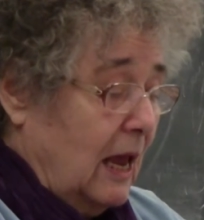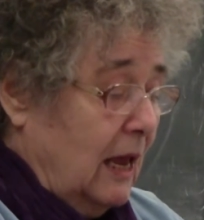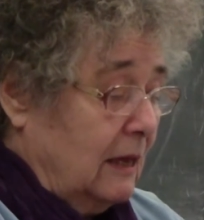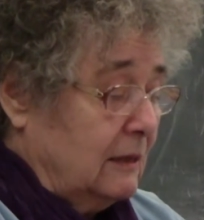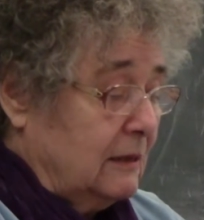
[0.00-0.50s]

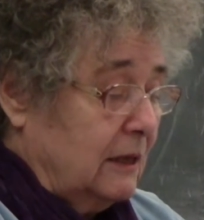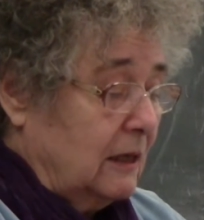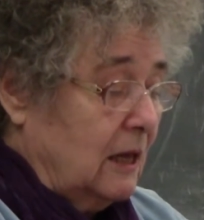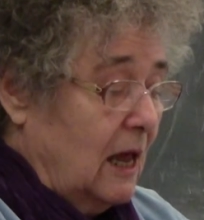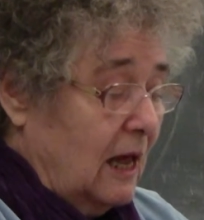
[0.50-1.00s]
And
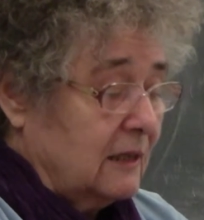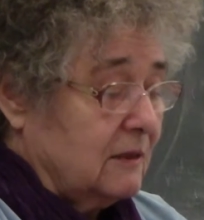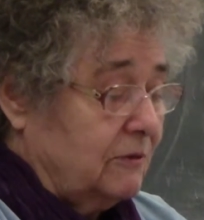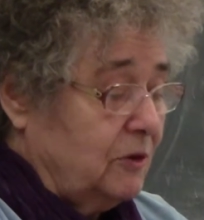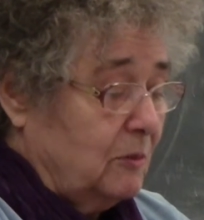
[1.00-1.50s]
the
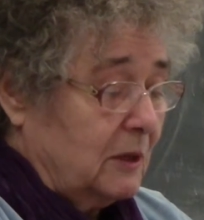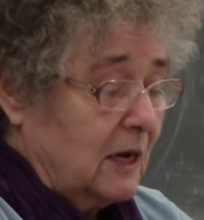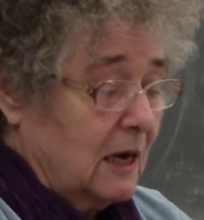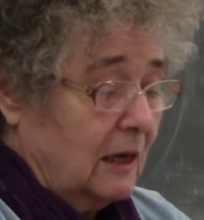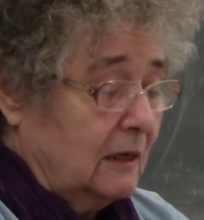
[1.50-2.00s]
lot of
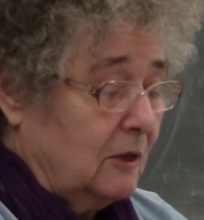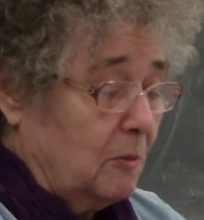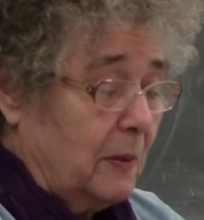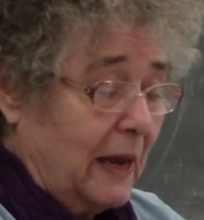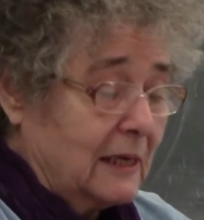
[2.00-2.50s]
humankind
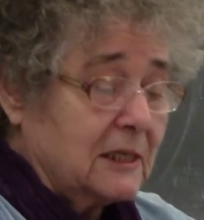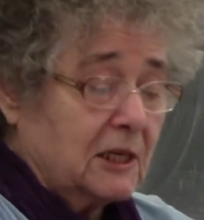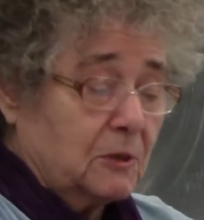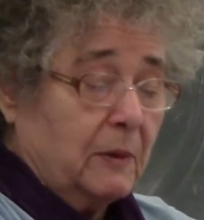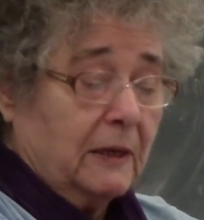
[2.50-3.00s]
in the
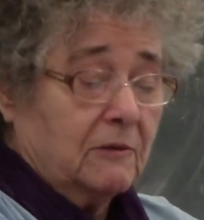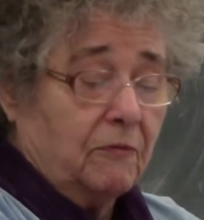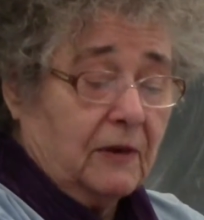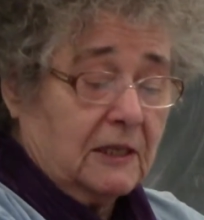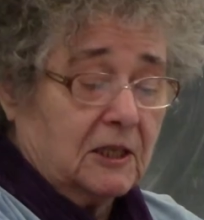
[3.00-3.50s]
past has been to
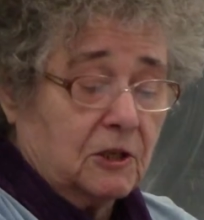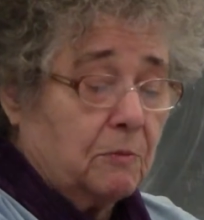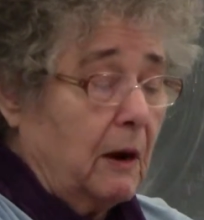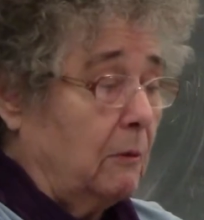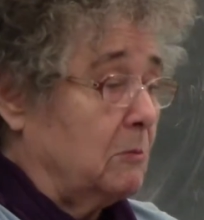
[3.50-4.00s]
face
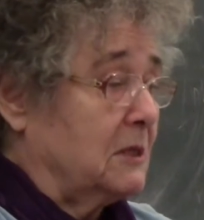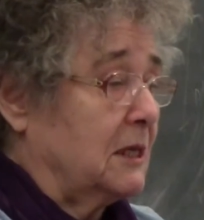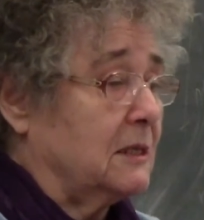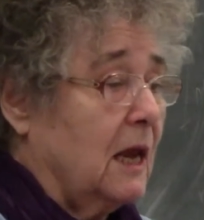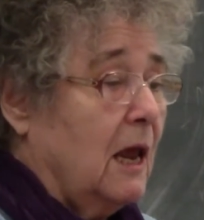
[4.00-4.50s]
such problems
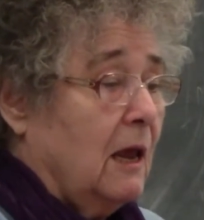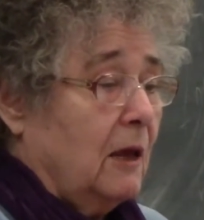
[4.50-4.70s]
as,